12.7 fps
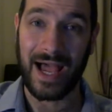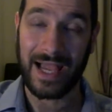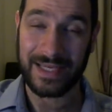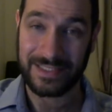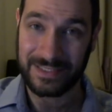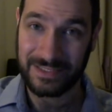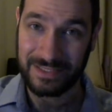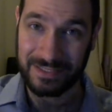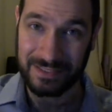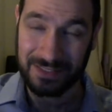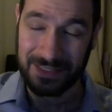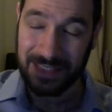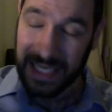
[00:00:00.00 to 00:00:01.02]
I
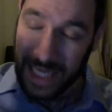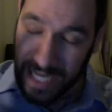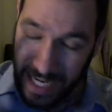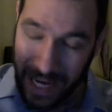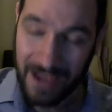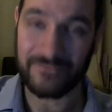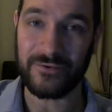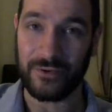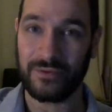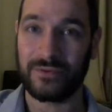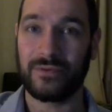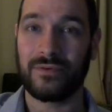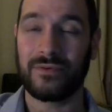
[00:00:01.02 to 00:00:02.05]
never
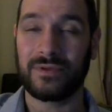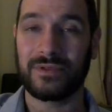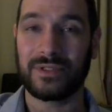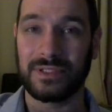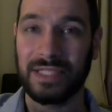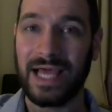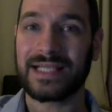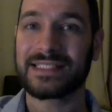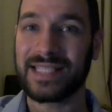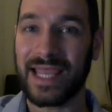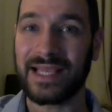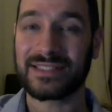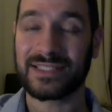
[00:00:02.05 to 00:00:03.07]
like
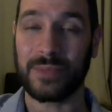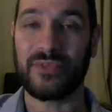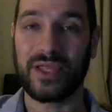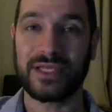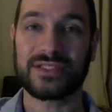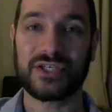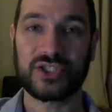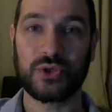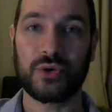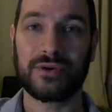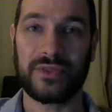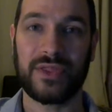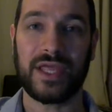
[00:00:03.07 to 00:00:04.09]
saying something is a
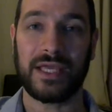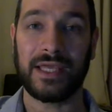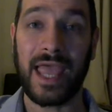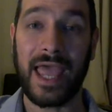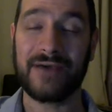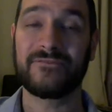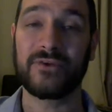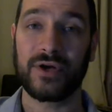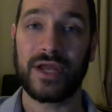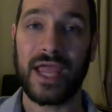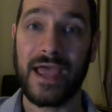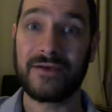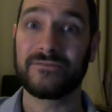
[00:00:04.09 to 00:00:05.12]
sure thing, ever,
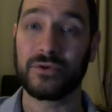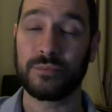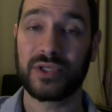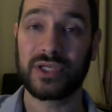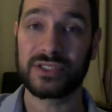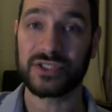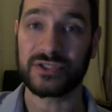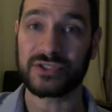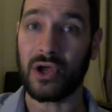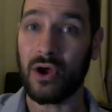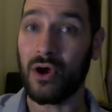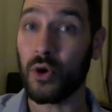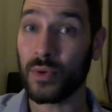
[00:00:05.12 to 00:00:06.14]
ever, because there's
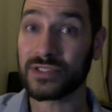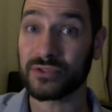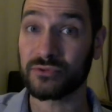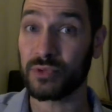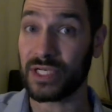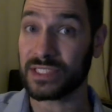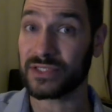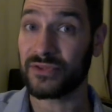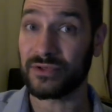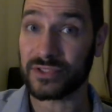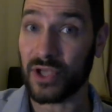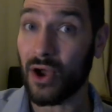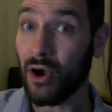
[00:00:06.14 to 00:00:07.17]
always a risk,
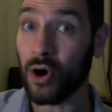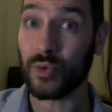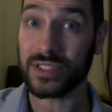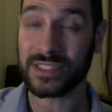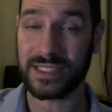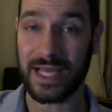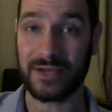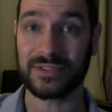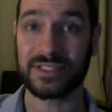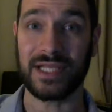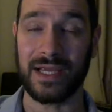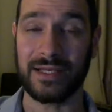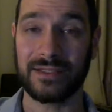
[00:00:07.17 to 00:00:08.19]
there's always a
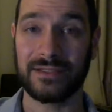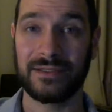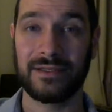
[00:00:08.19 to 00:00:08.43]
downside.